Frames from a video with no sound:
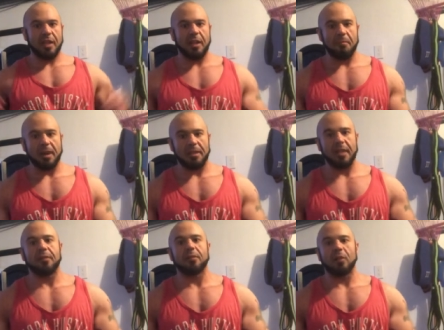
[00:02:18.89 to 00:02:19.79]
that they might
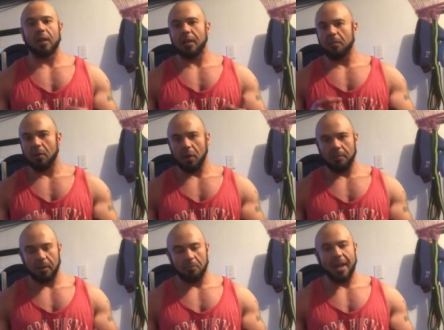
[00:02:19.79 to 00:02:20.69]
need for like a
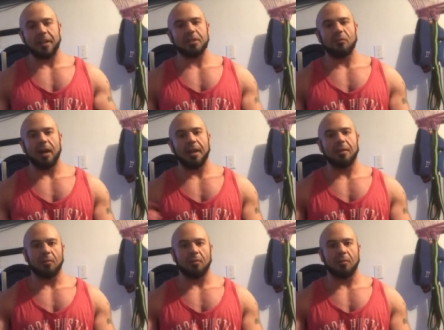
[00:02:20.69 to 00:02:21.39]
barbell back squat